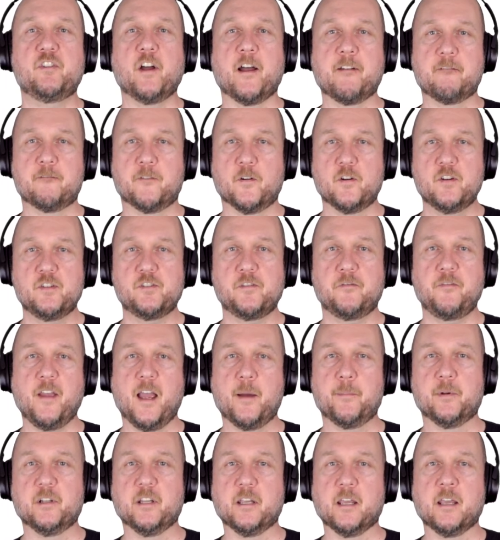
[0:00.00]
diverse
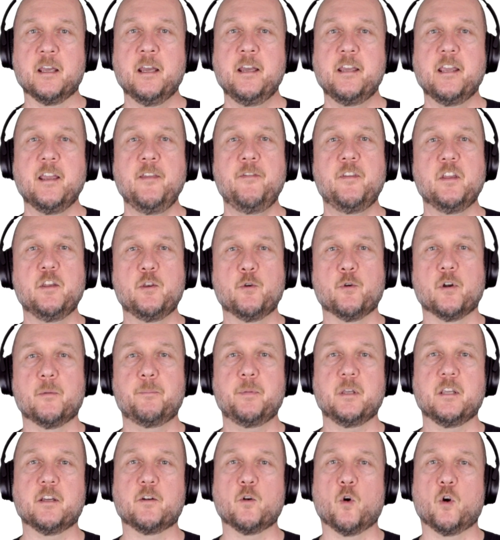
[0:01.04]
family in the
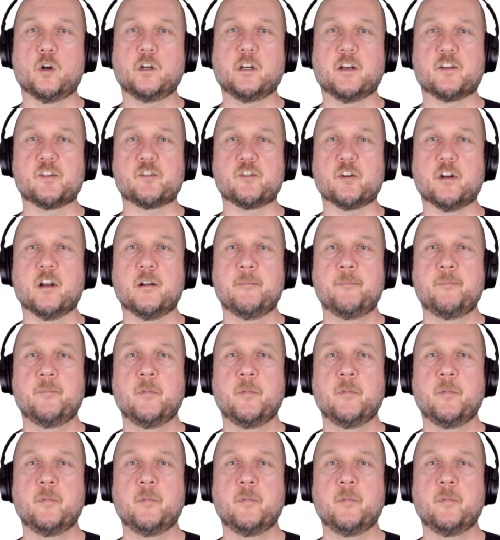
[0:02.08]
European orchestra,